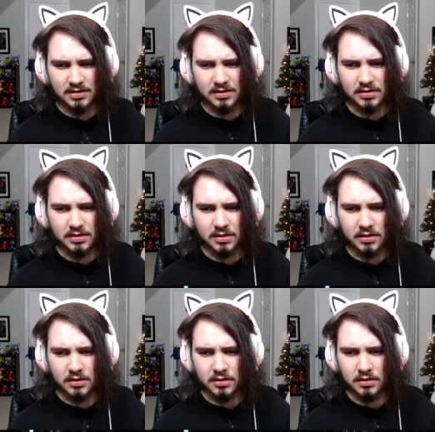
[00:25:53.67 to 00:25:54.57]

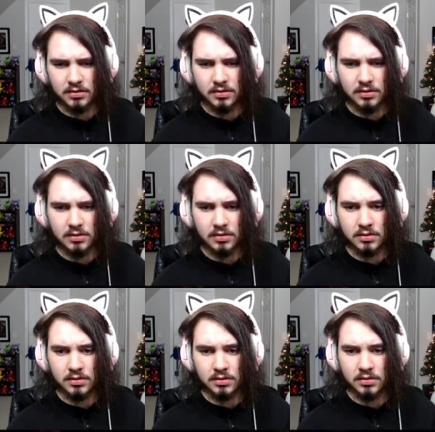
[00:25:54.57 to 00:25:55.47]

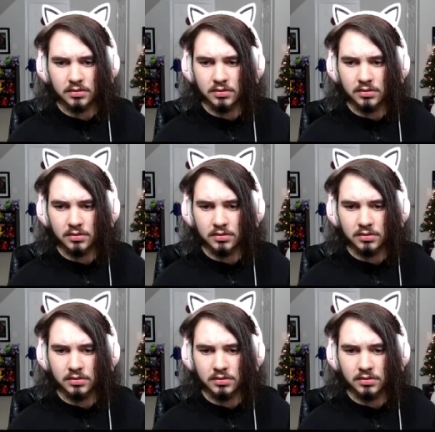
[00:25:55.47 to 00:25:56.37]

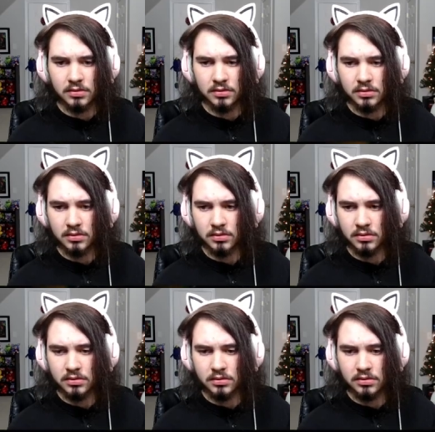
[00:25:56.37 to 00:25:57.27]

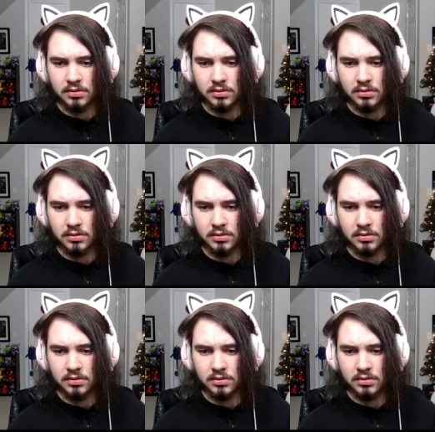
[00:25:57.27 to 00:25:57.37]
Nobody speaks.